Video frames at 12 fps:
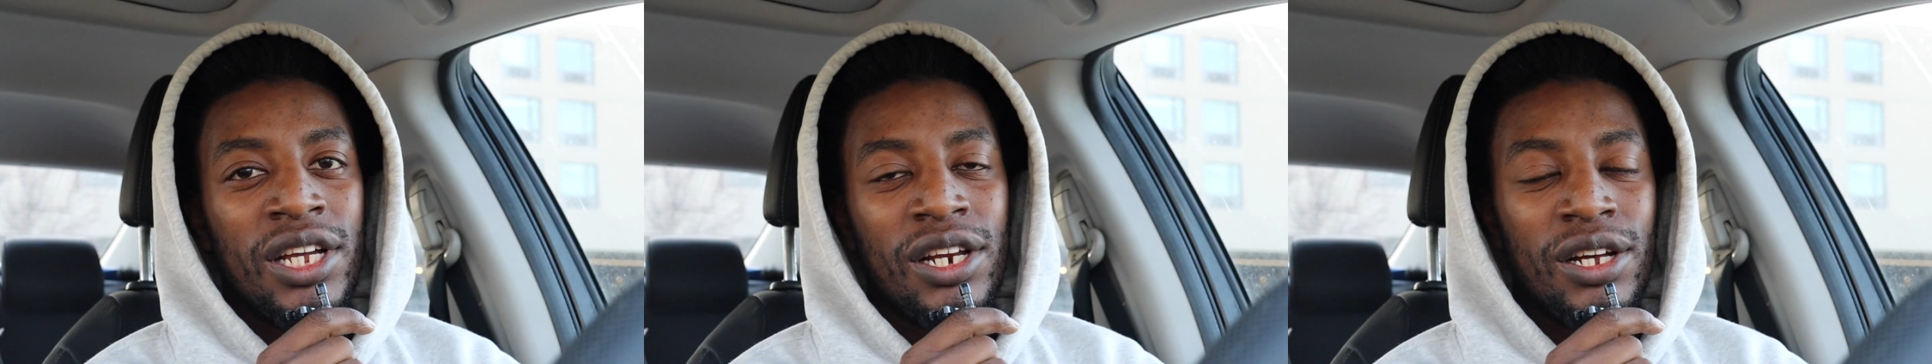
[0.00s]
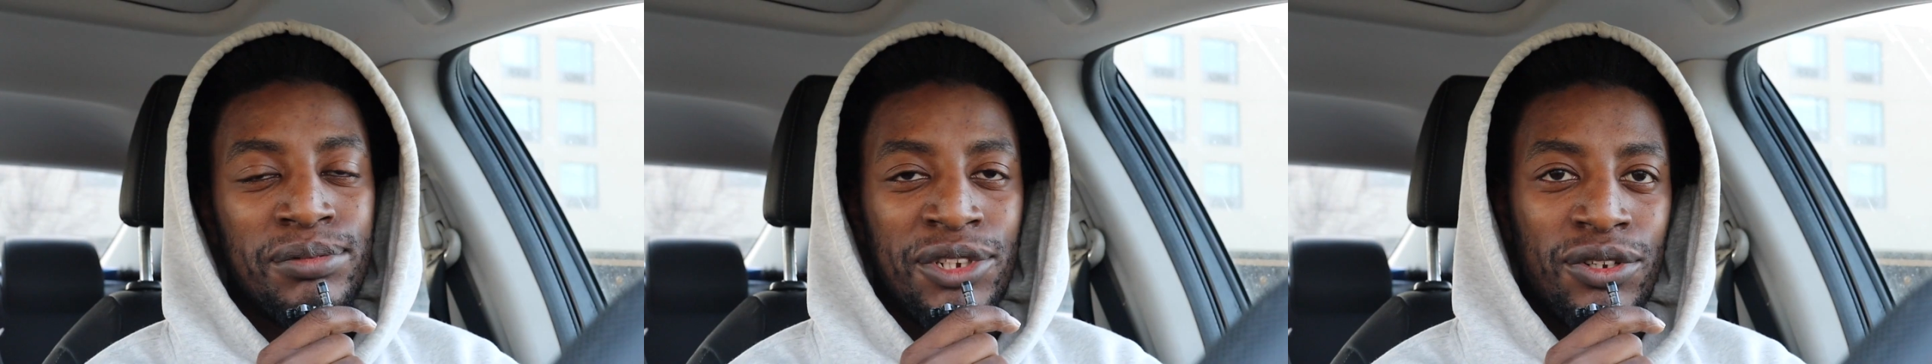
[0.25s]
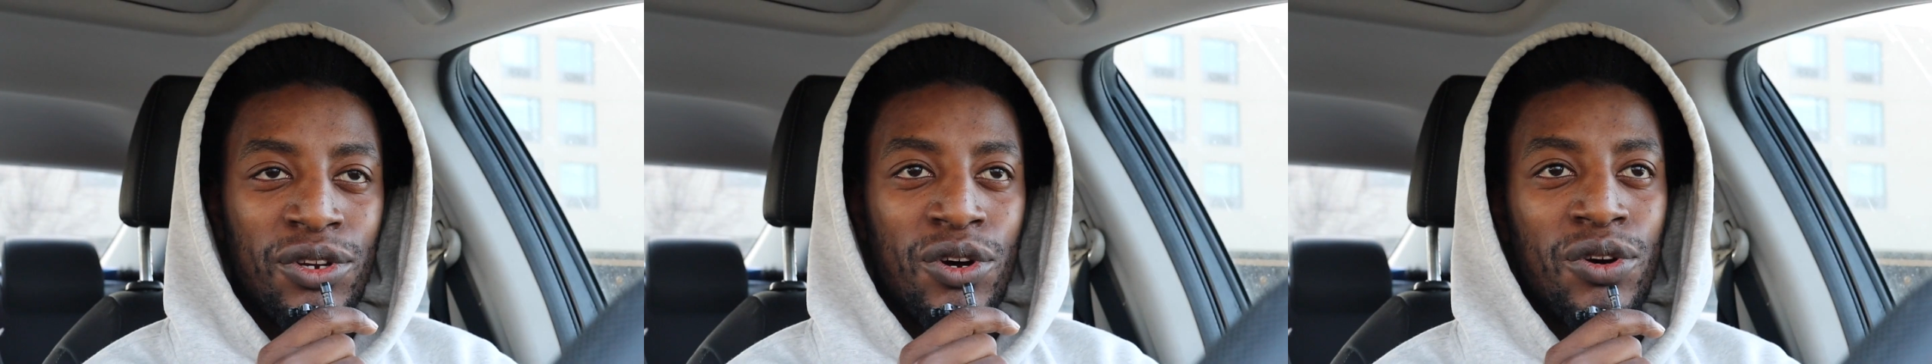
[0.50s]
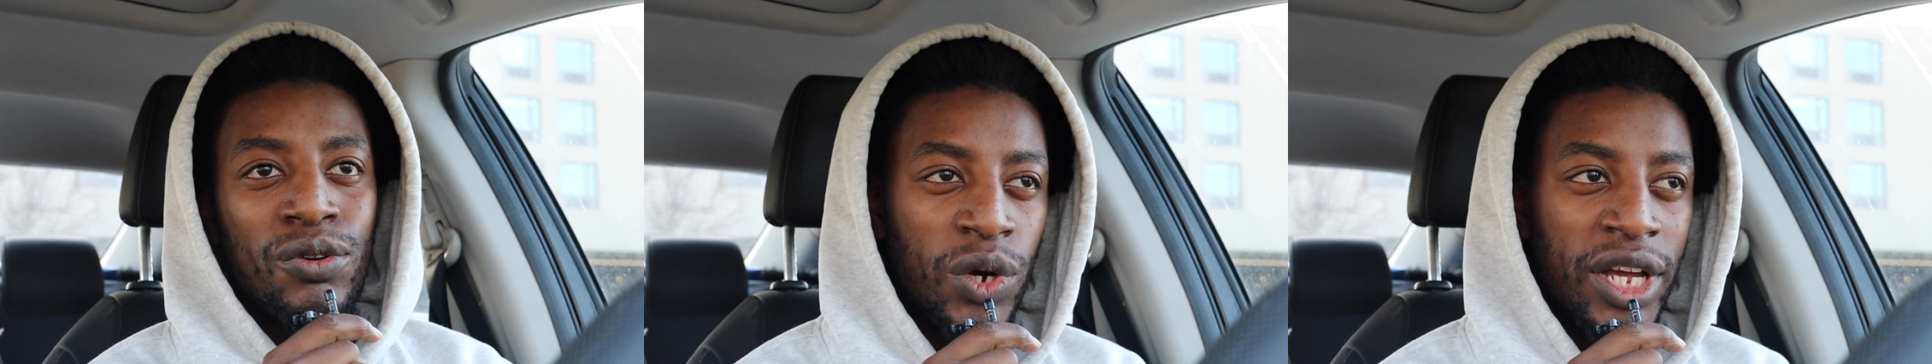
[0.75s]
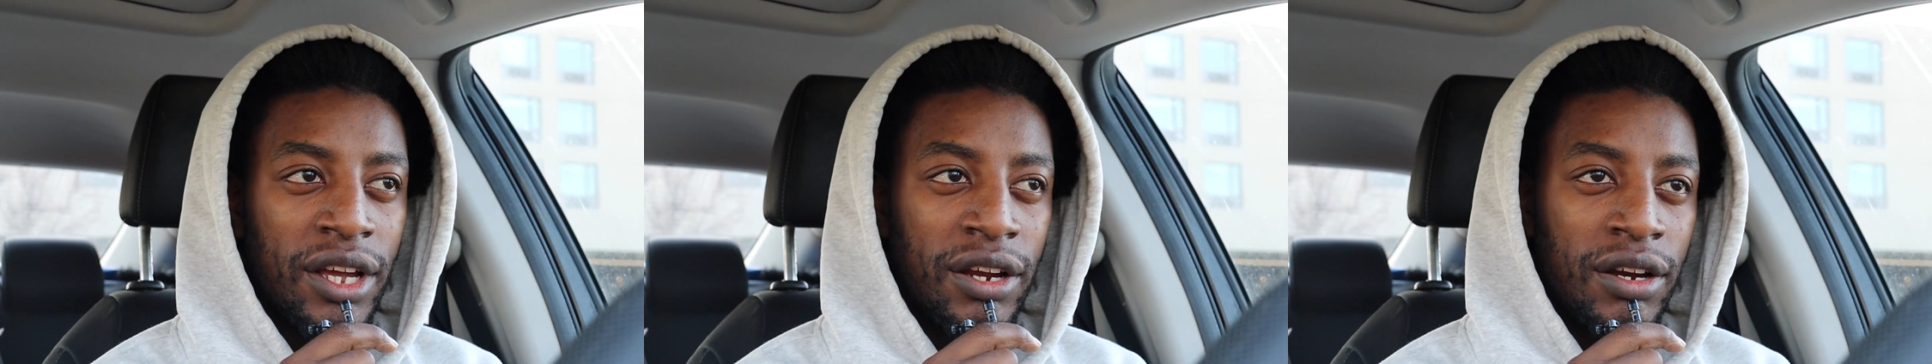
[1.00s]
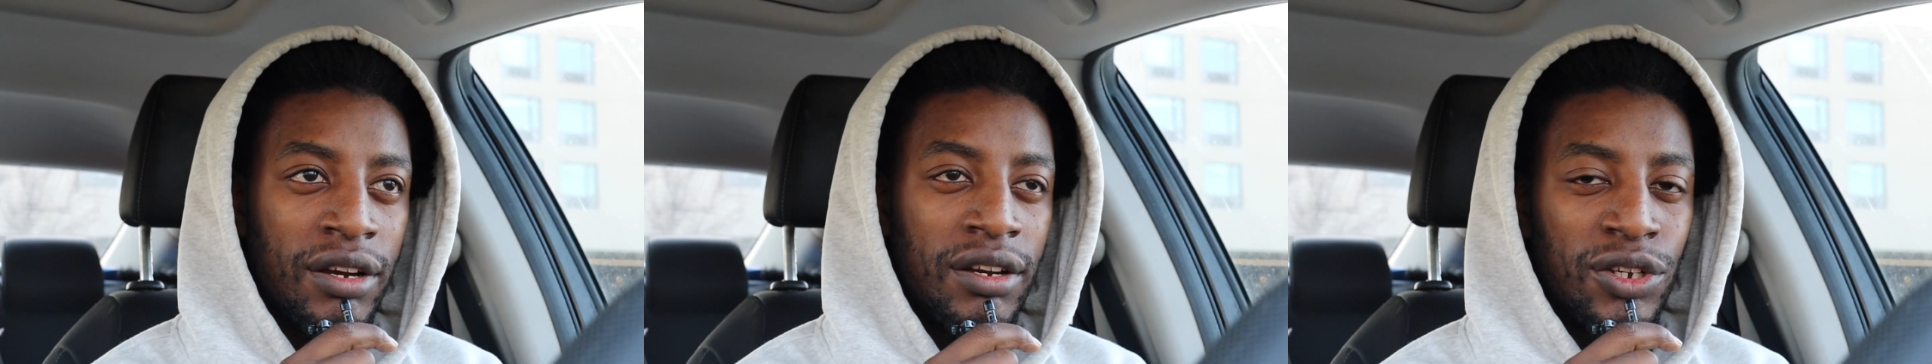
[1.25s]
It helps you know
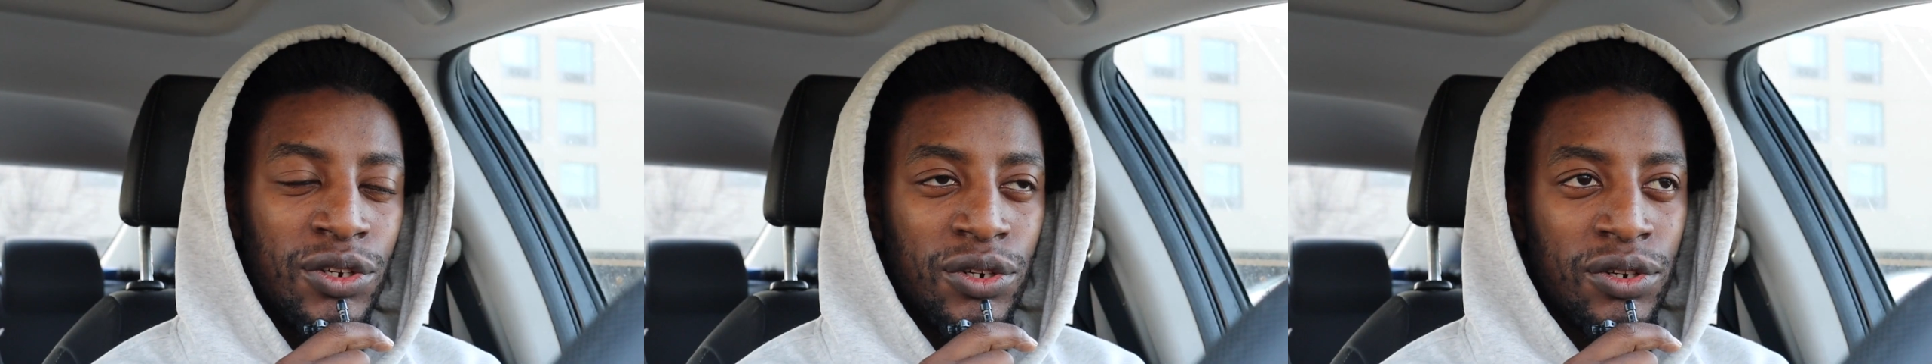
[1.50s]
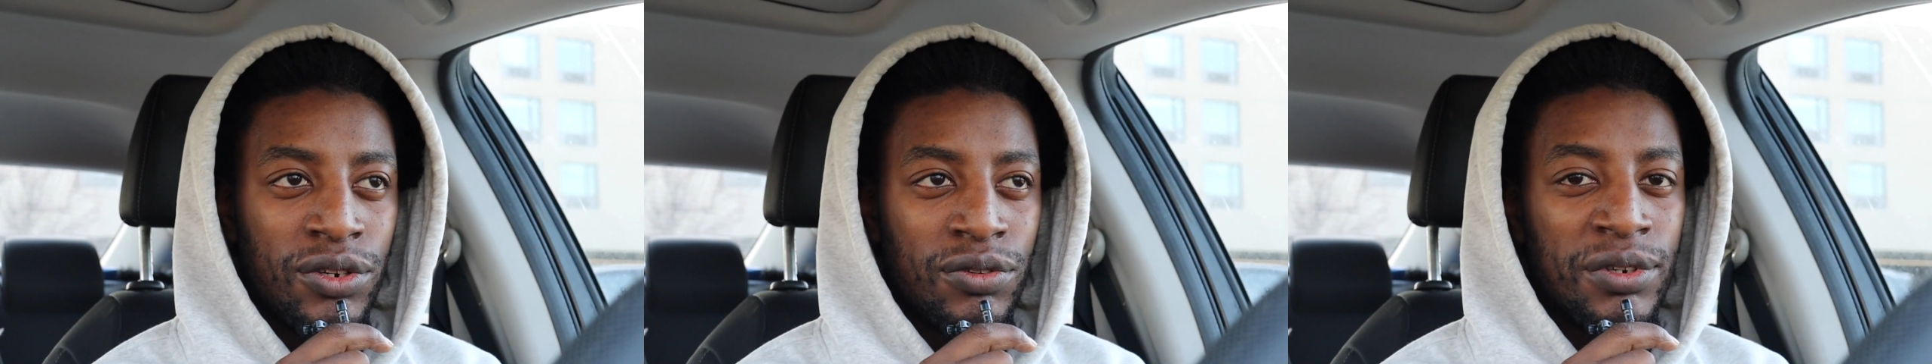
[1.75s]
where your